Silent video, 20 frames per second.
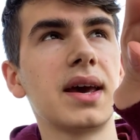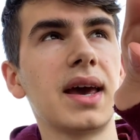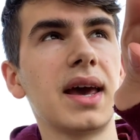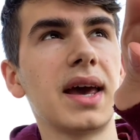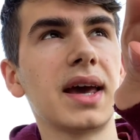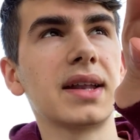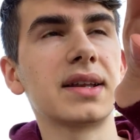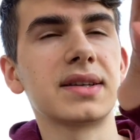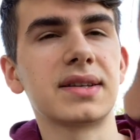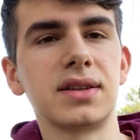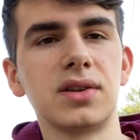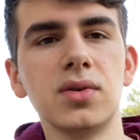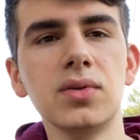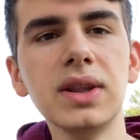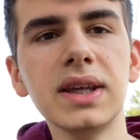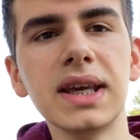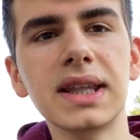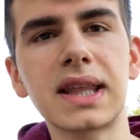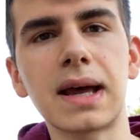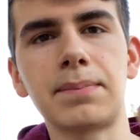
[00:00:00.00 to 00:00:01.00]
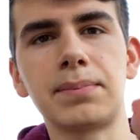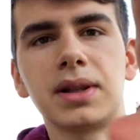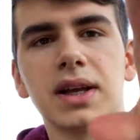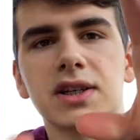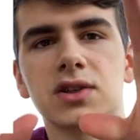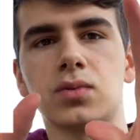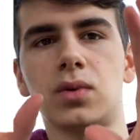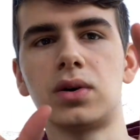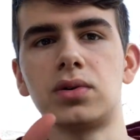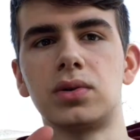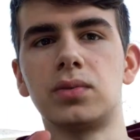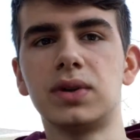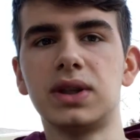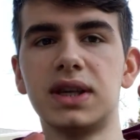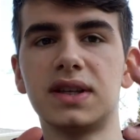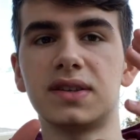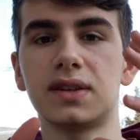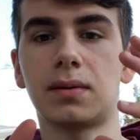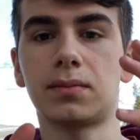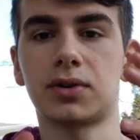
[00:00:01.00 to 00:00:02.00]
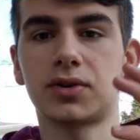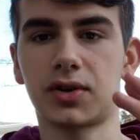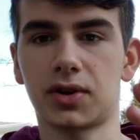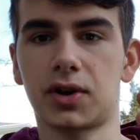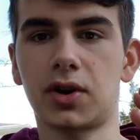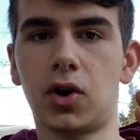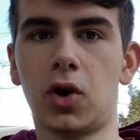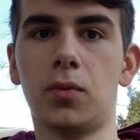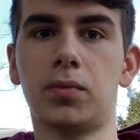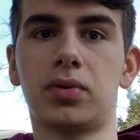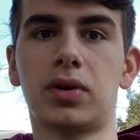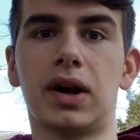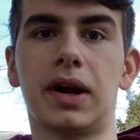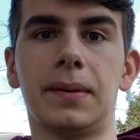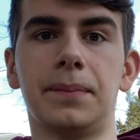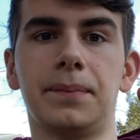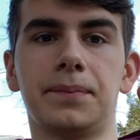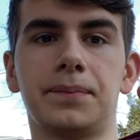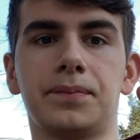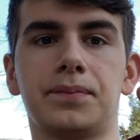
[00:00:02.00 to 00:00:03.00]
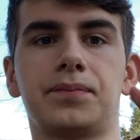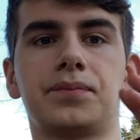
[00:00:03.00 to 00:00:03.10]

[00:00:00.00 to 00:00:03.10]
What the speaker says: And you only get that plus 1 when these numbers are coprime,